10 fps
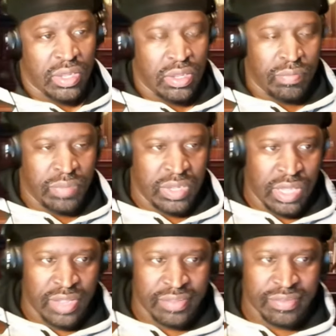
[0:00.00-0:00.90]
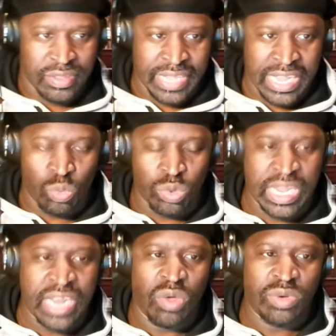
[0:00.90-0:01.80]
Because they,
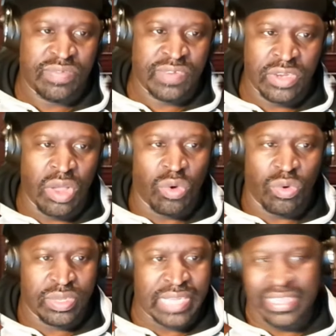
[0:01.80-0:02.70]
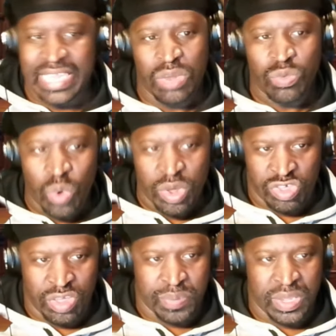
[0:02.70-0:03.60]
they don't even know that they
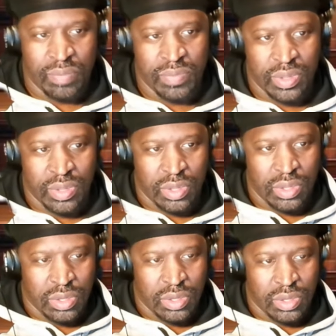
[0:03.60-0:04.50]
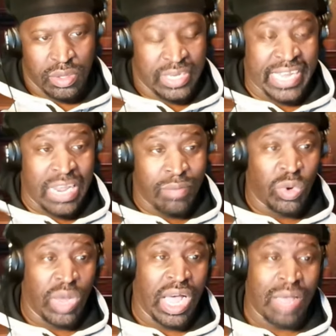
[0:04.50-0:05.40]
worship him. Because the name
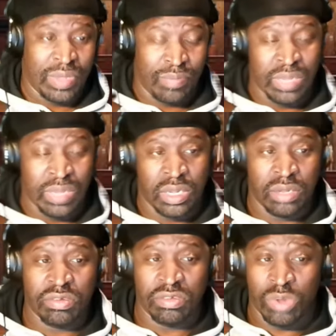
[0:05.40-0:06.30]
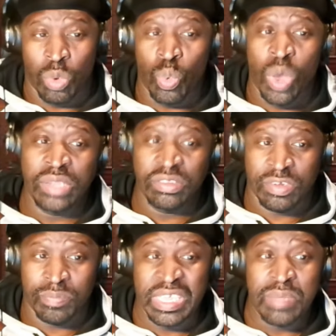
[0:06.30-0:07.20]
Muhammad means the one to
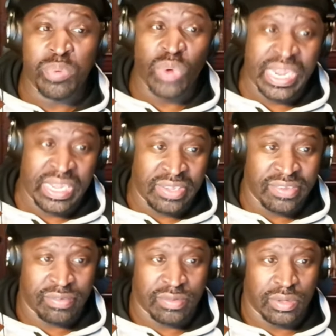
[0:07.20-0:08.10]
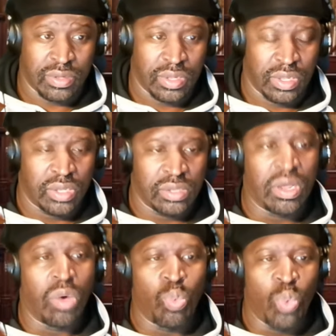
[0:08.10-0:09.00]
be praised,
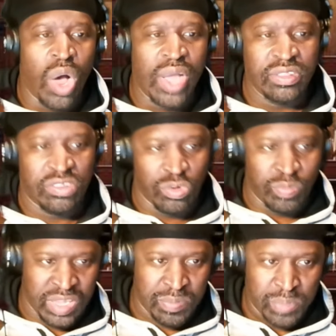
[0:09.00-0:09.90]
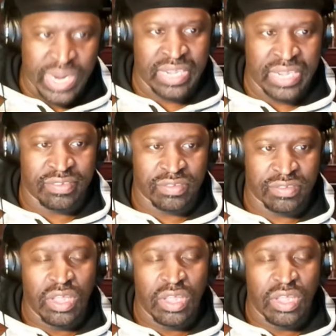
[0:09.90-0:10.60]
the one to be praised.